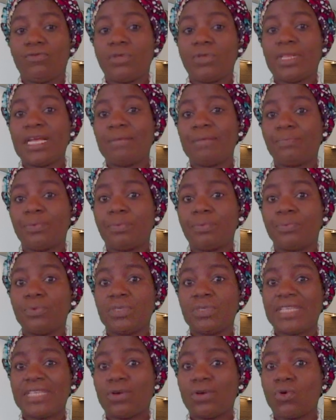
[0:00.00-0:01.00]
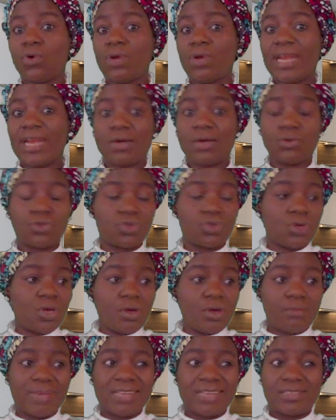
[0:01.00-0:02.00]
that purpose. I call out
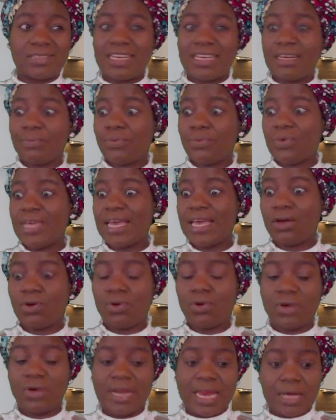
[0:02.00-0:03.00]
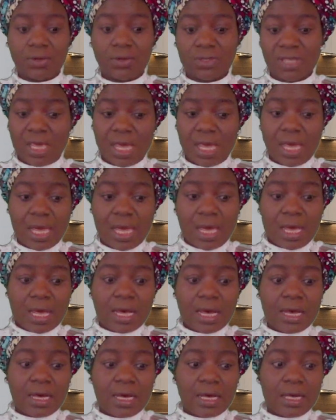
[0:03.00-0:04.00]
Pastor Adeboye. I call out
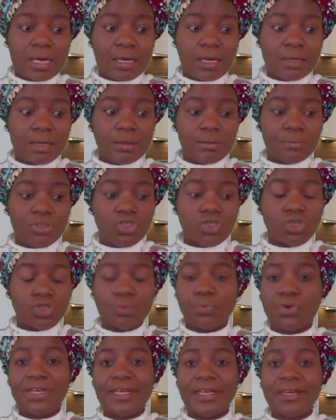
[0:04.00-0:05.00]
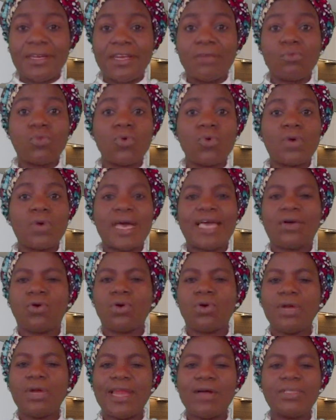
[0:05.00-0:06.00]
Bishop Boyedepo. I
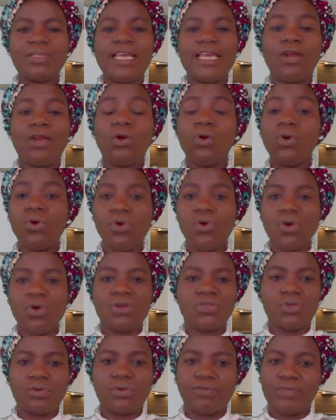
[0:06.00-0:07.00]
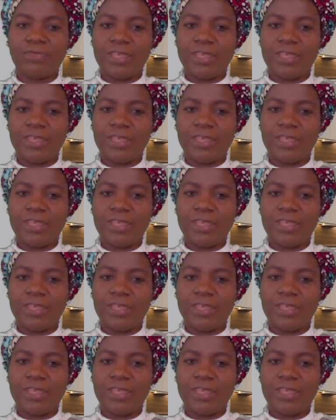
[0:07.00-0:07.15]
call out a lot of